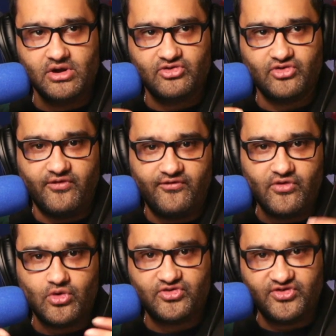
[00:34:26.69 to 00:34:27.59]
So
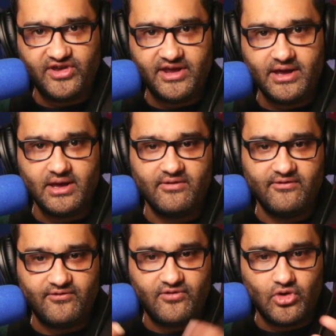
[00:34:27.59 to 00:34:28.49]
foreseeing,
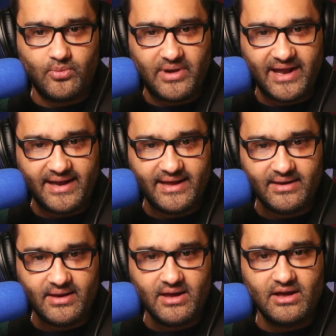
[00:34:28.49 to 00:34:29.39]

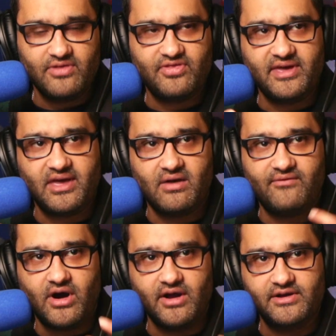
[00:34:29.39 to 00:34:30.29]
foreplanning, thinking
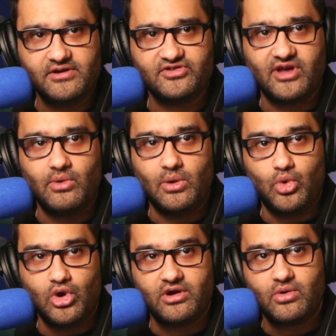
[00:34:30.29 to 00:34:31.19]
of ideas that will
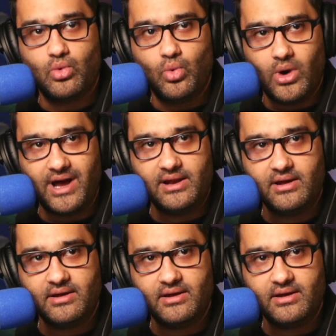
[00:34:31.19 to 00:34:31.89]
work well